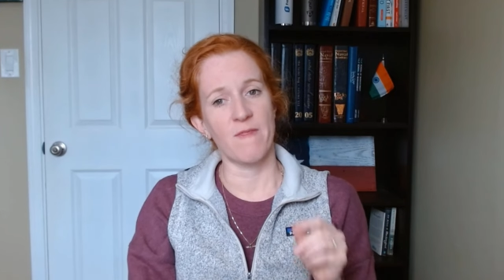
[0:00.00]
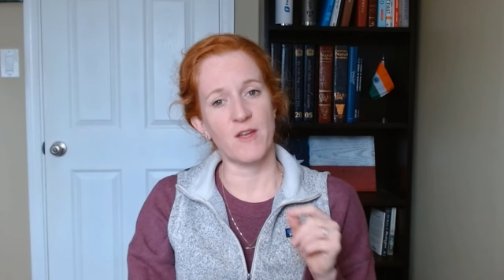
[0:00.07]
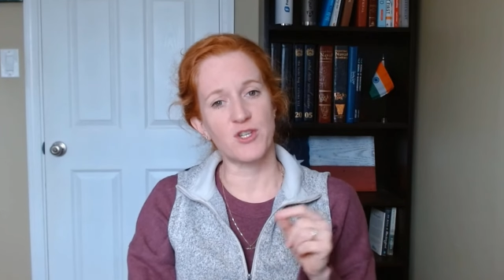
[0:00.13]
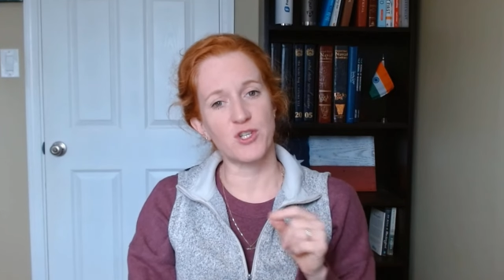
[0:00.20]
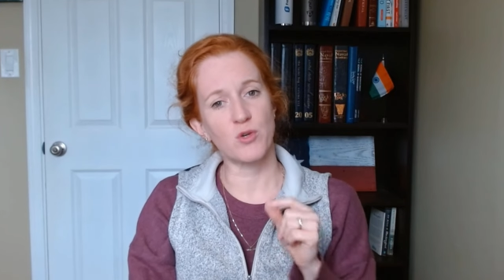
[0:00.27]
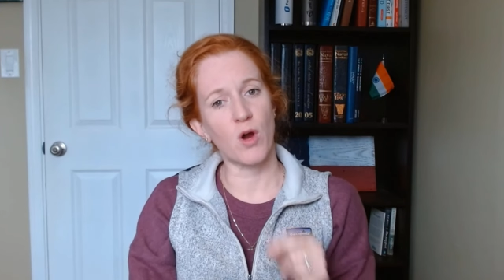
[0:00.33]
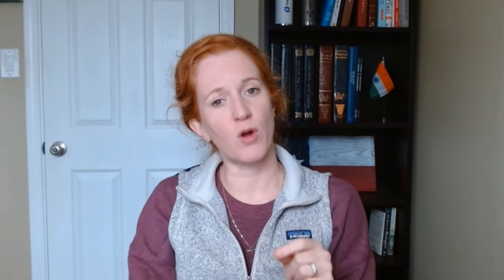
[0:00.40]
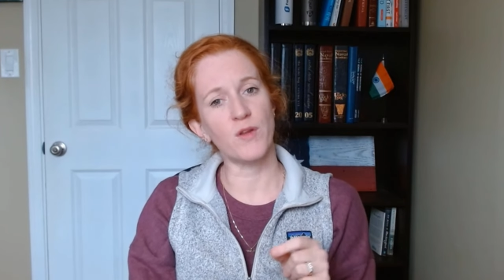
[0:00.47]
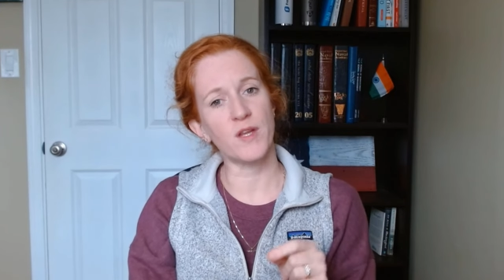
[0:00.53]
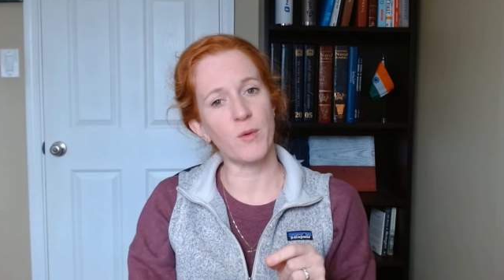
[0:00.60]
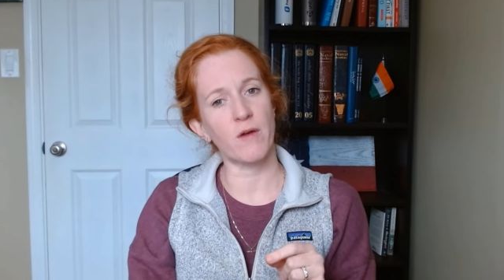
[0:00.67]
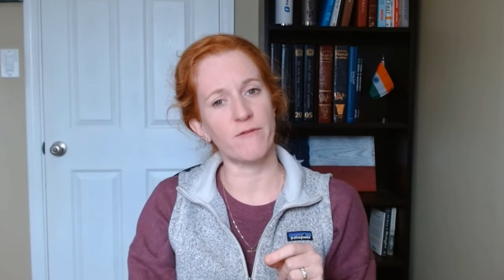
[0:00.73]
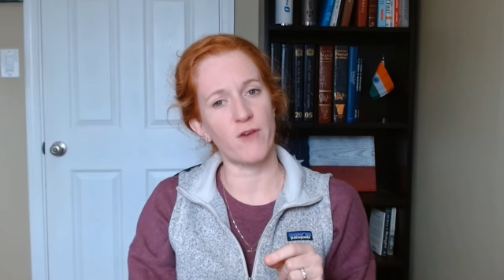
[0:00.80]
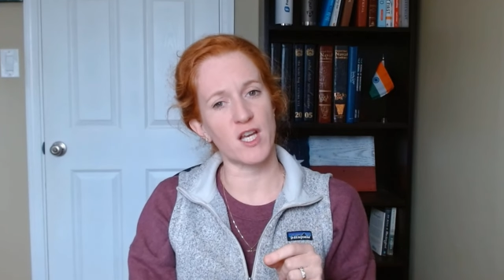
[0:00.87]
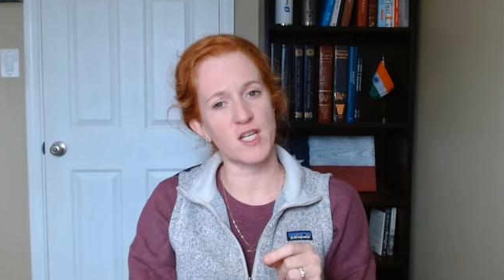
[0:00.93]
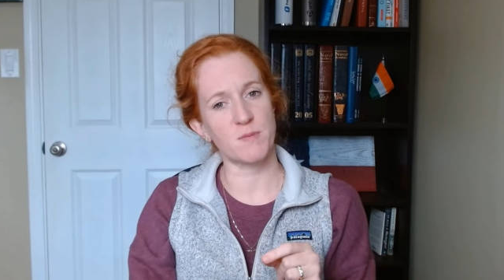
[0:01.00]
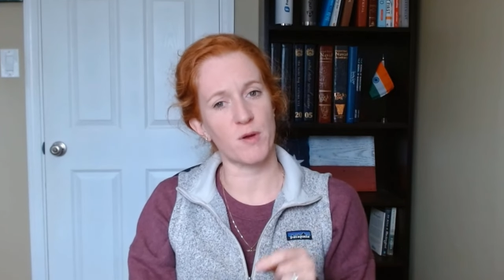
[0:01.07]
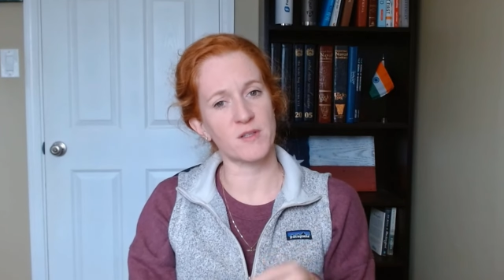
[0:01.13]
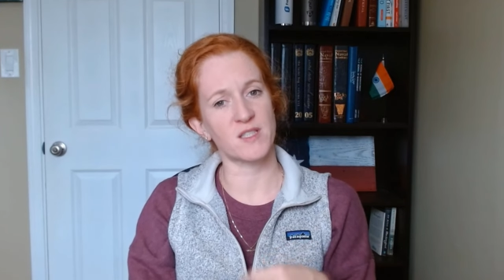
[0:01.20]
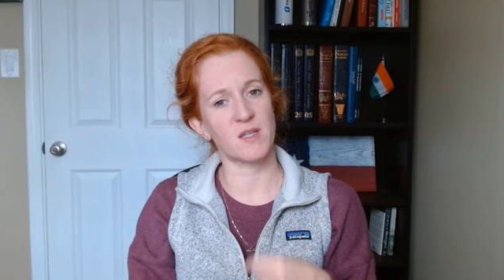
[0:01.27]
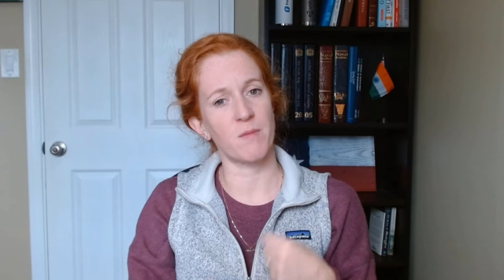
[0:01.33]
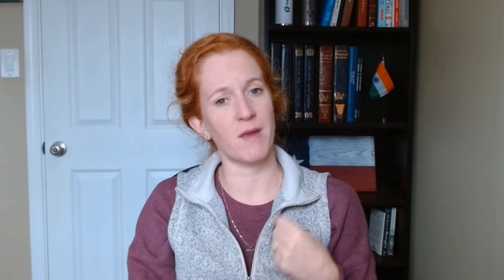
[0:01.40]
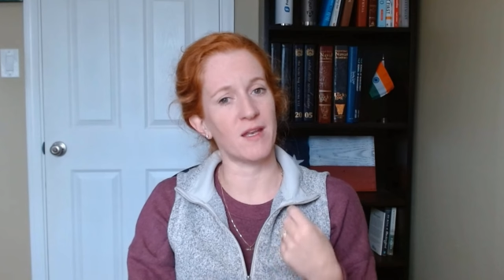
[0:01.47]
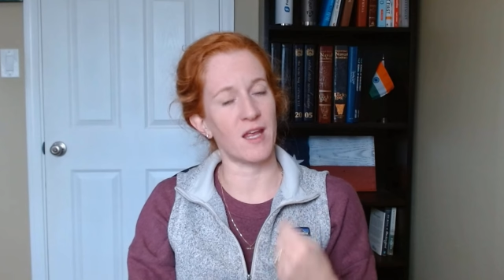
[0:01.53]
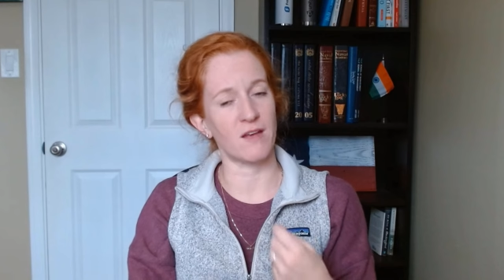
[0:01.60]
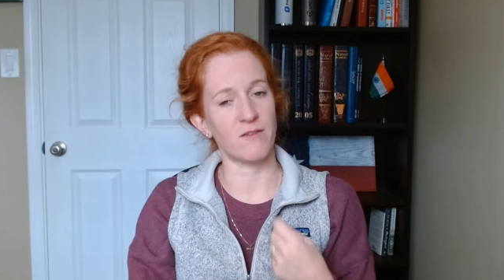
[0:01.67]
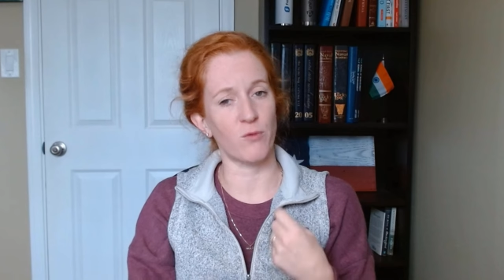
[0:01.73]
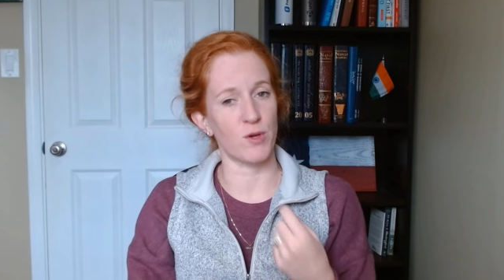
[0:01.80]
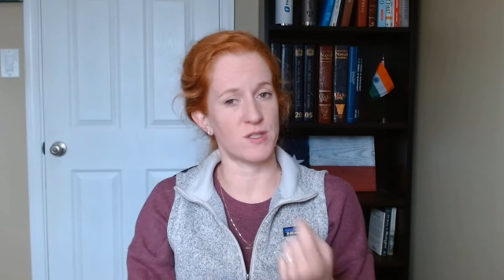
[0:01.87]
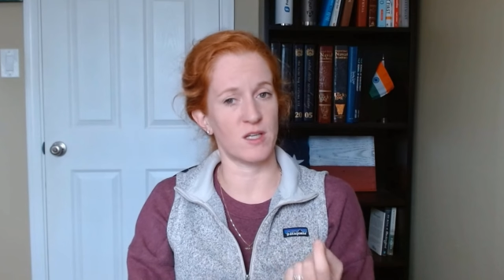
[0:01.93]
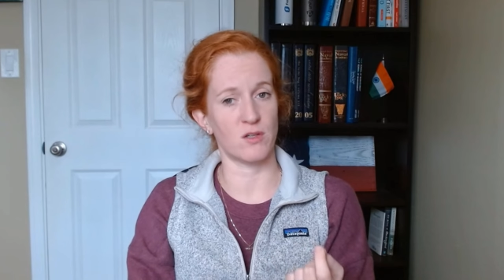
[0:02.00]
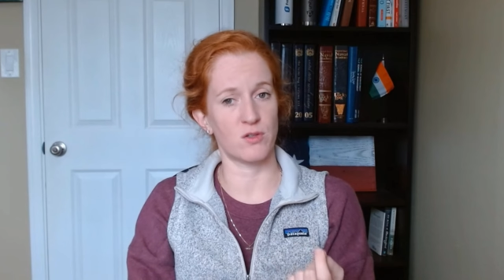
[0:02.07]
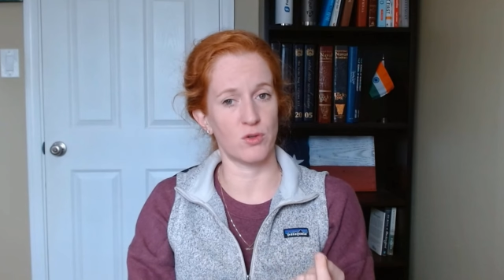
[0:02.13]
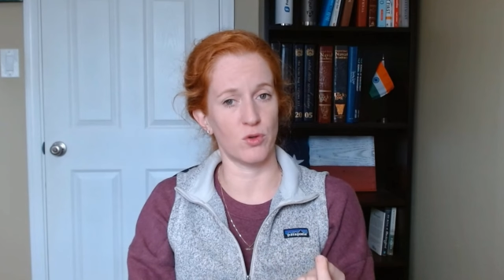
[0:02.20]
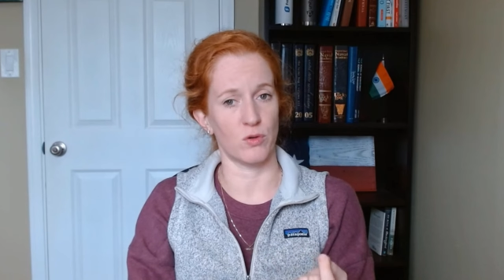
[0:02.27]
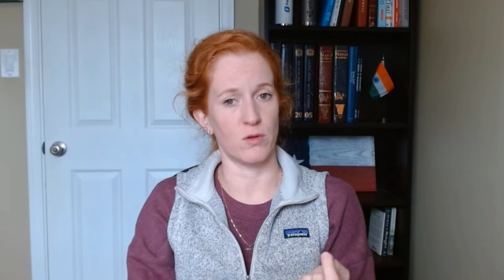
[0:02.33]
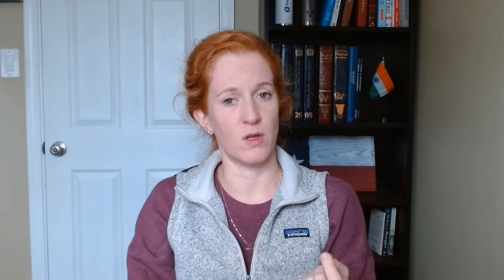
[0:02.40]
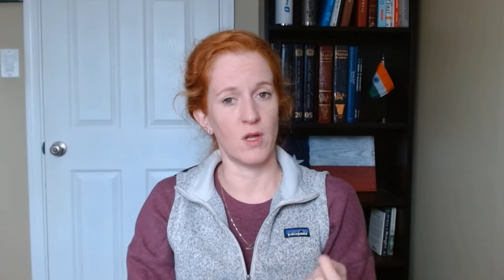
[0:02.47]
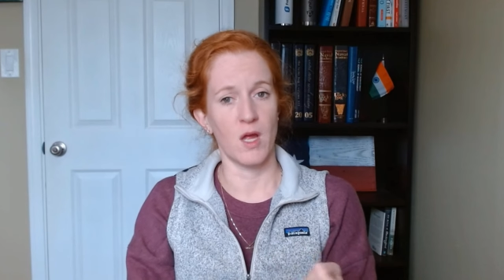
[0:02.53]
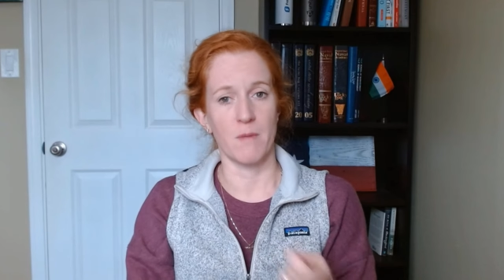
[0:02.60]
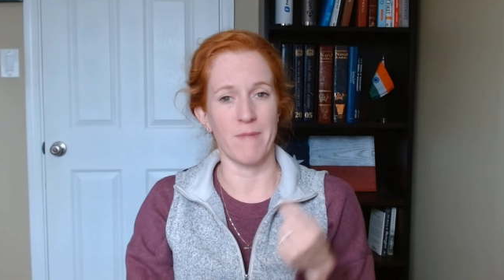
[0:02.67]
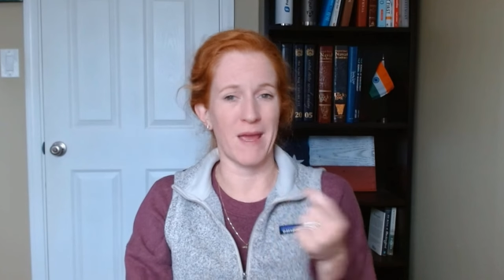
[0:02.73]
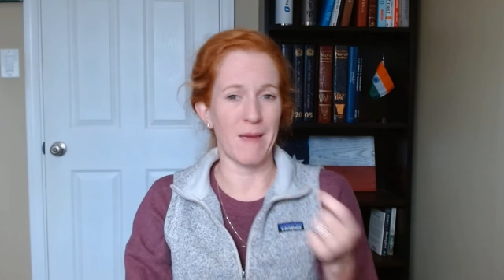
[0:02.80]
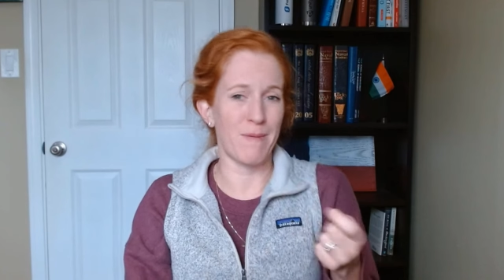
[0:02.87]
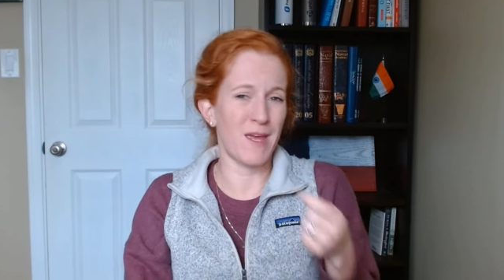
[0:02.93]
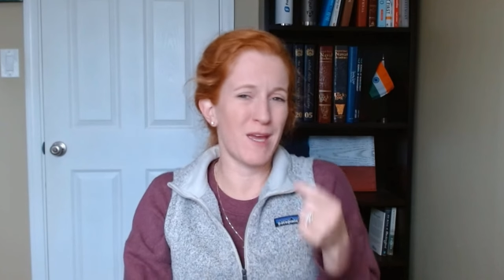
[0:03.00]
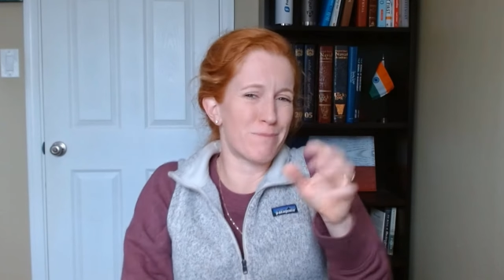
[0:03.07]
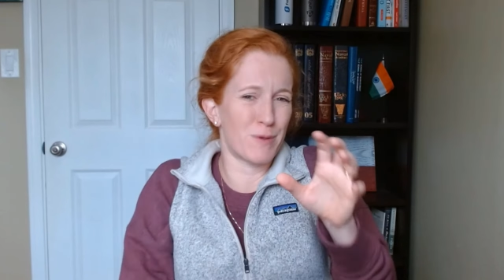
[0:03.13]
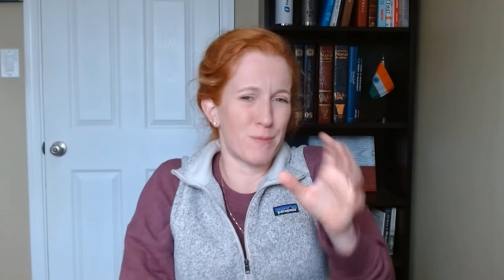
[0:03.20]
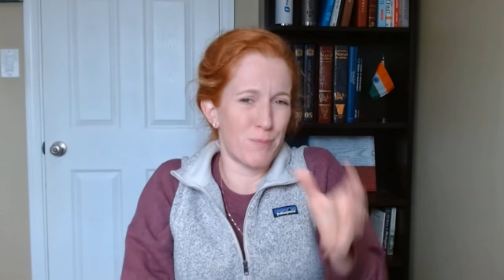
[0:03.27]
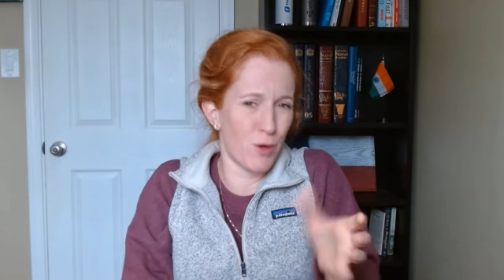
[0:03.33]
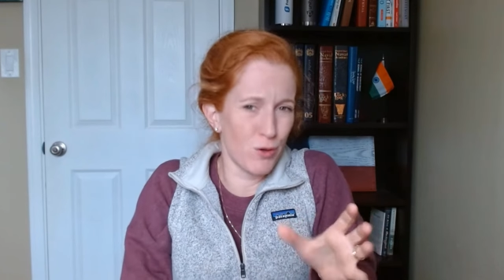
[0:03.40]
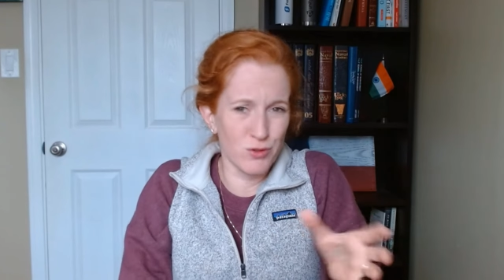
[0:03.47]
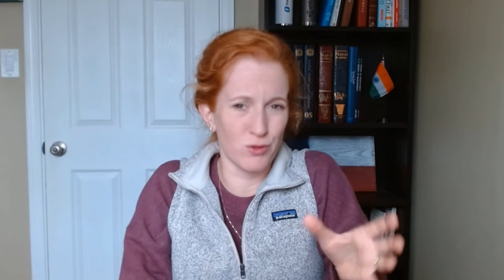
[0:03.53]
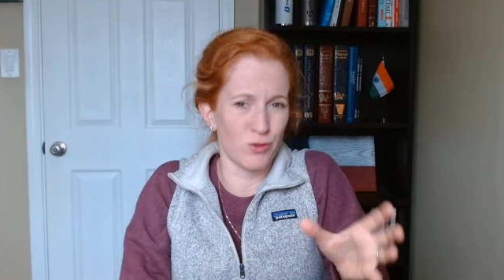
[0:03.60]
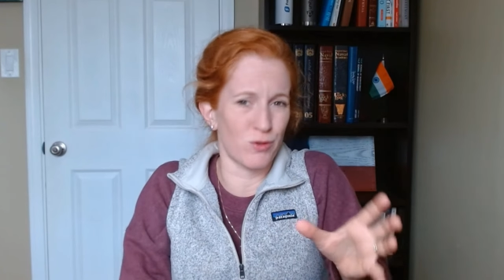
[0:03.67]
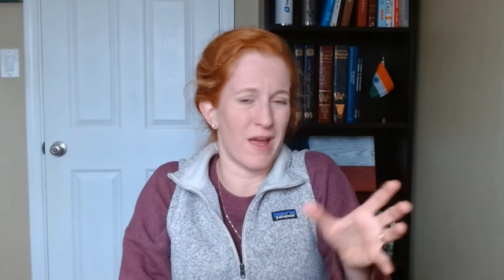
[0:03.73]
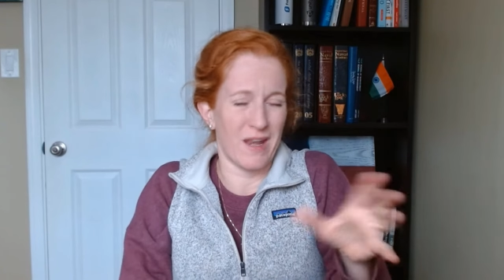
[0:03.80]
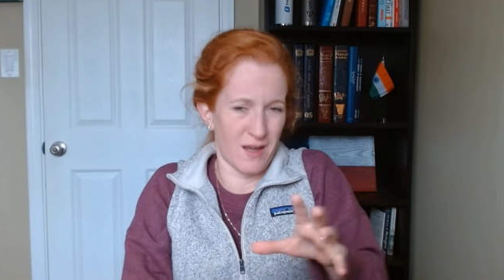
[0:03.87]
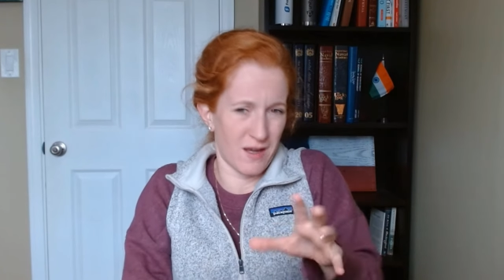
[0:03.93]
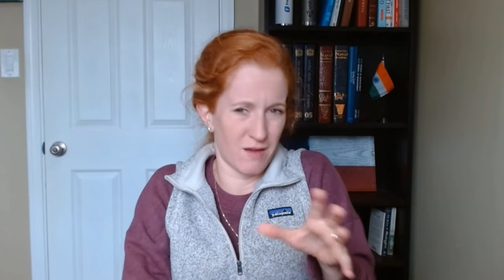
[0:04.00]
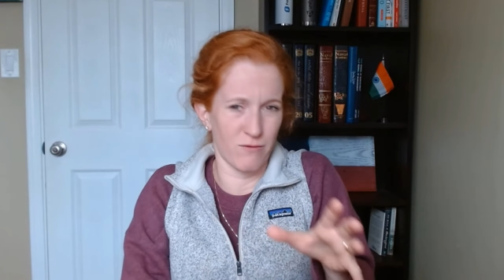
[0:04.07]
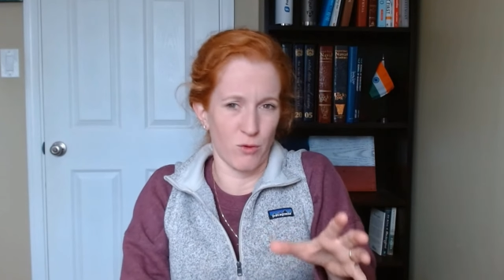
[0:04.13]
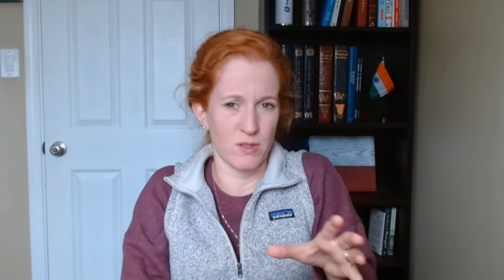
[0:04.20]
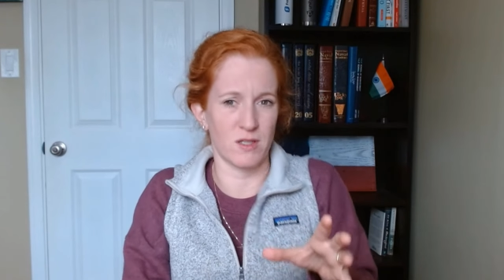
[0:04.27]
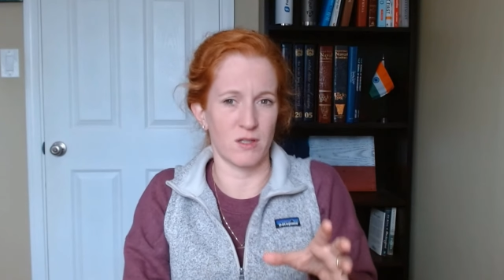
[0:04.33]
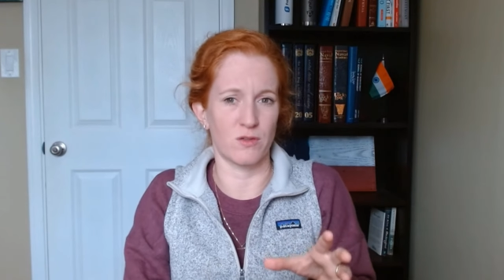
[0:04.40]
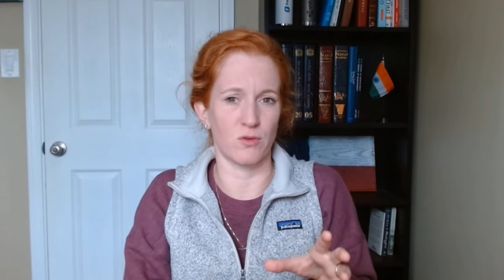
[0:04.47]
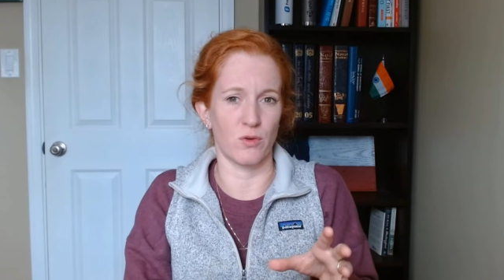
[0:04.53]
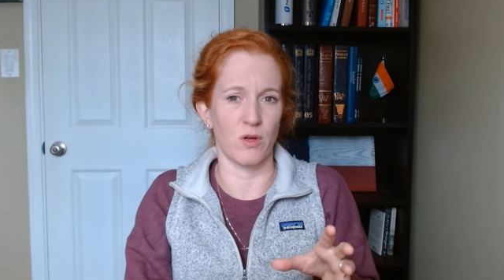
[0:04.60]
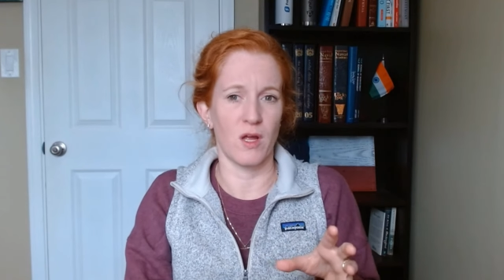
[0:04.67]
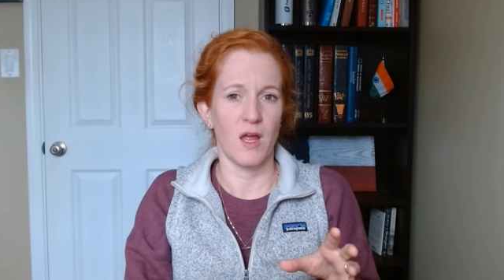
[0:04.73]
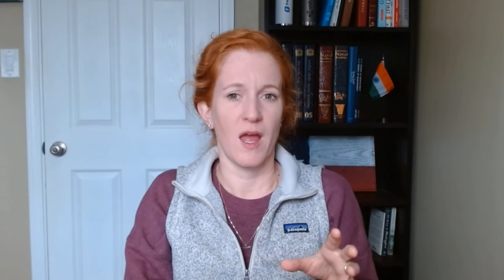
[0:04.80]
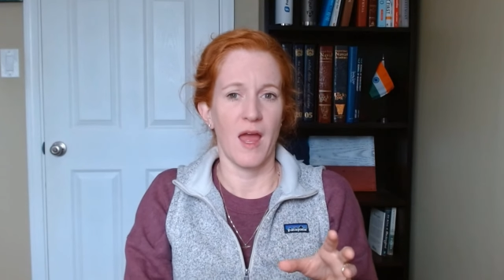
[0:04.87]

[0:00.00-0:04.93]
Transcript: that you only want FreshBooks to be an invoicing tool, maybe a proposal and an invoicing tool.